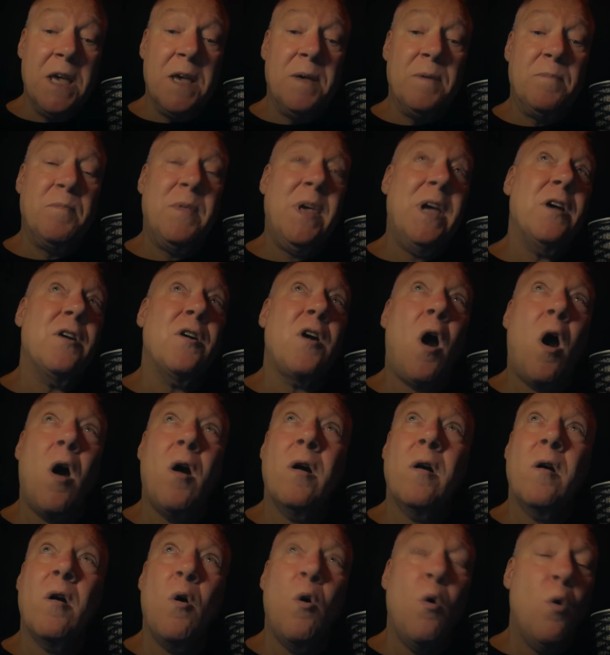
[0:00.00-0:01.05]
there
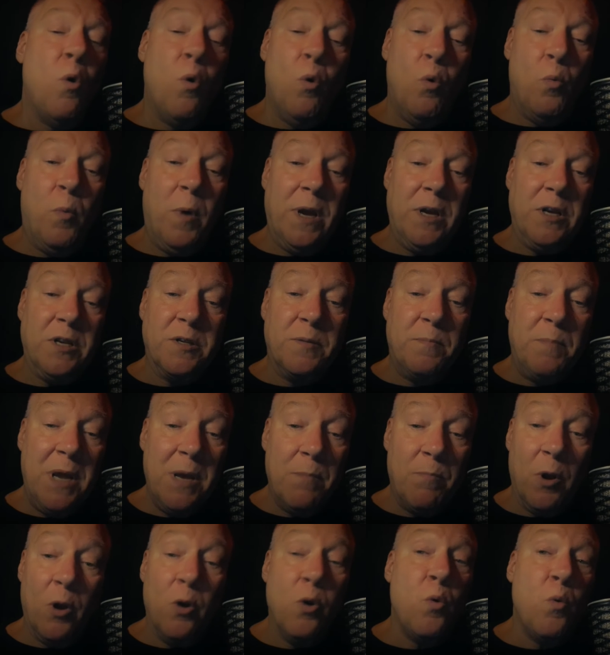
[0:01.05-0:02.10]
are always
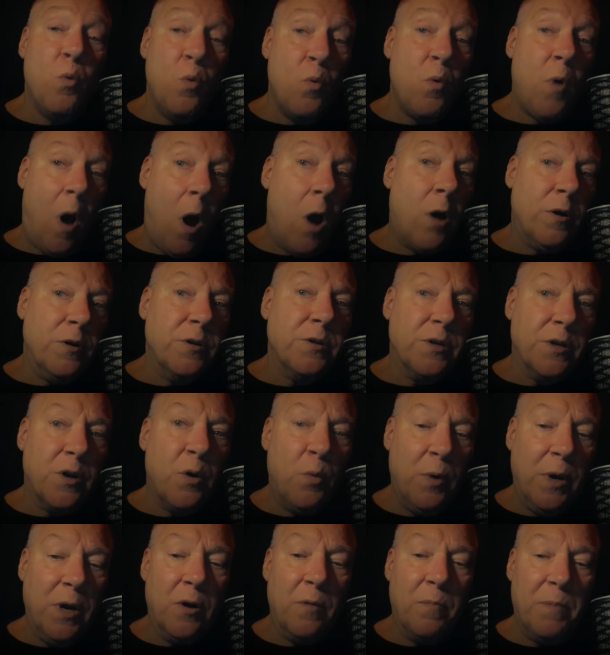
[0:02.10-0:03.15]
people who aren't
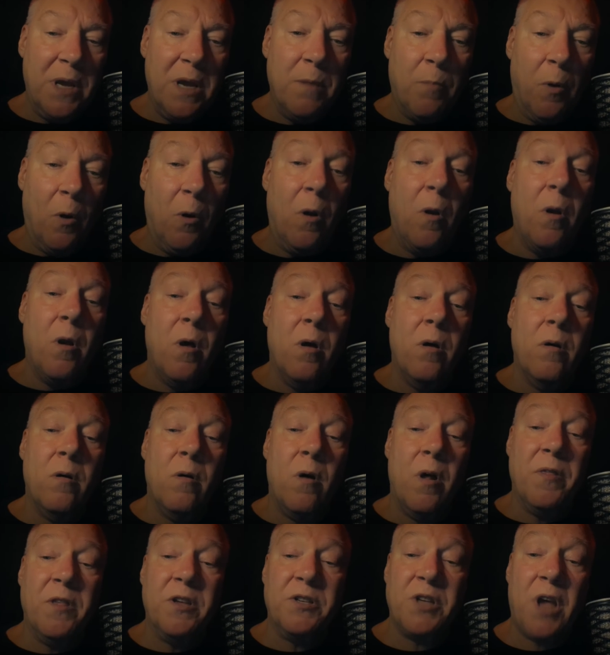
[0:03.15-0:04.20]
queer people
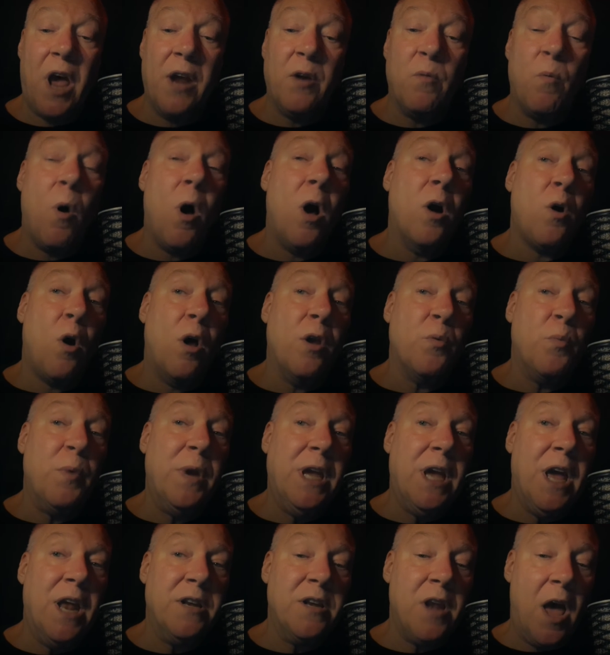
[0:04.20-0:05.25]
on the sidewalk on
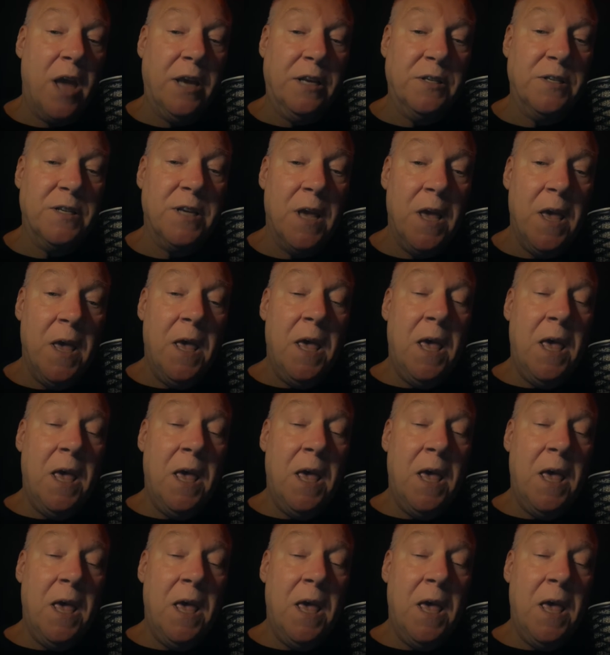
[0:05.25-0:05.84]
weekend nights.